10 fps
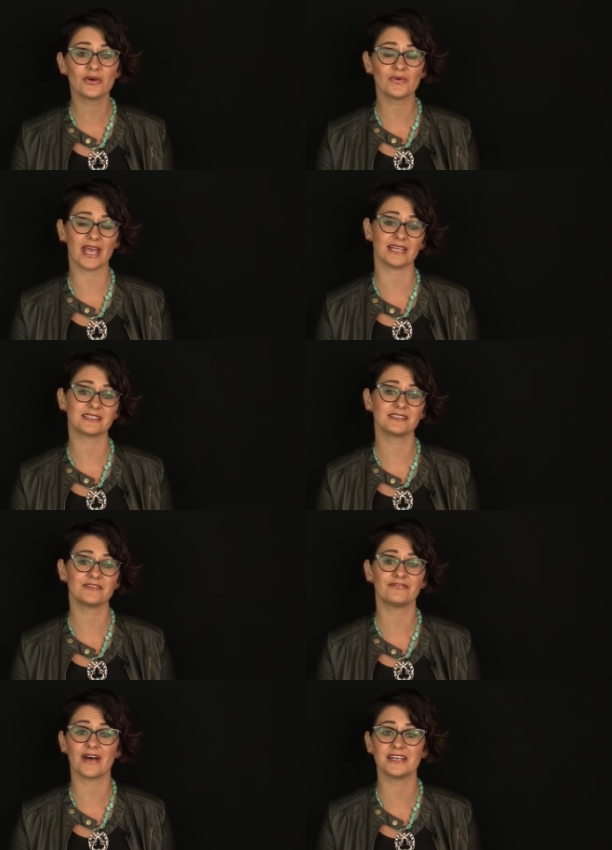donate
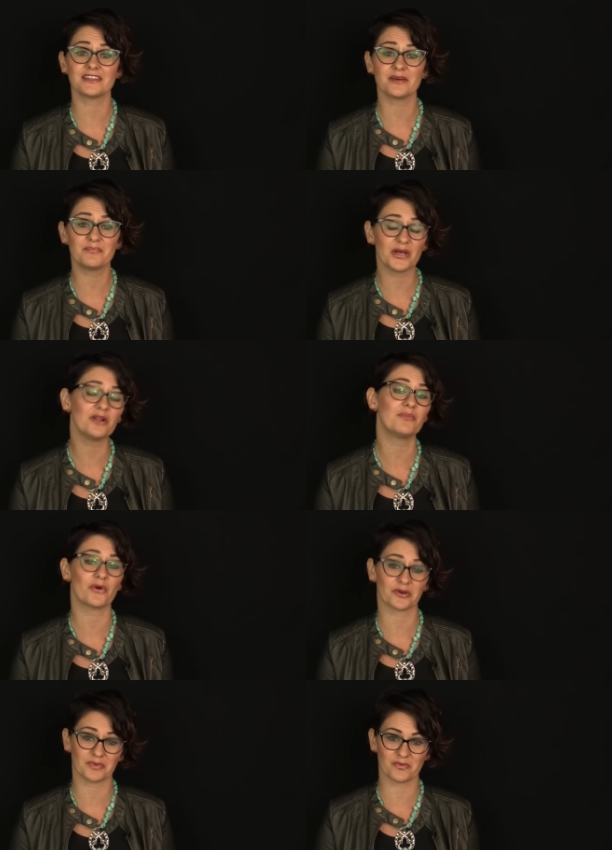to fund the
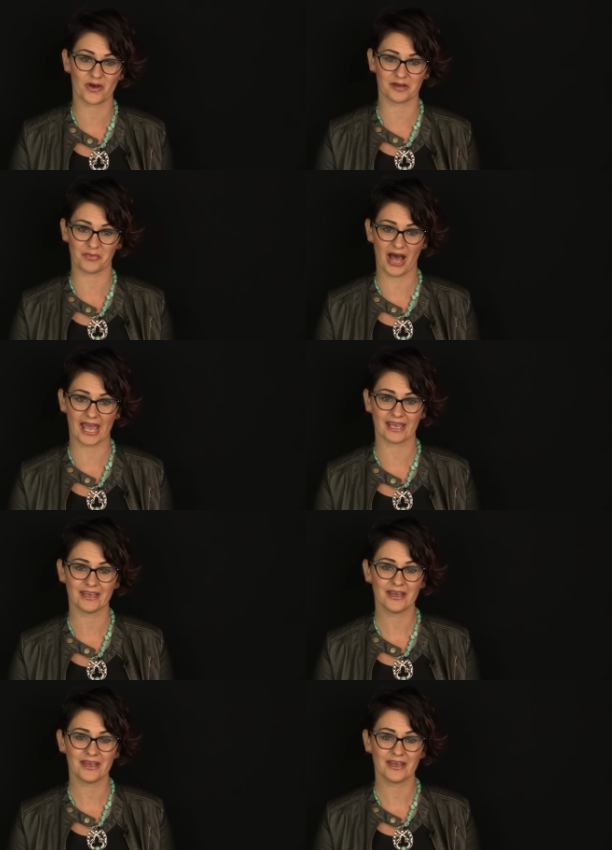billboard we want to buy.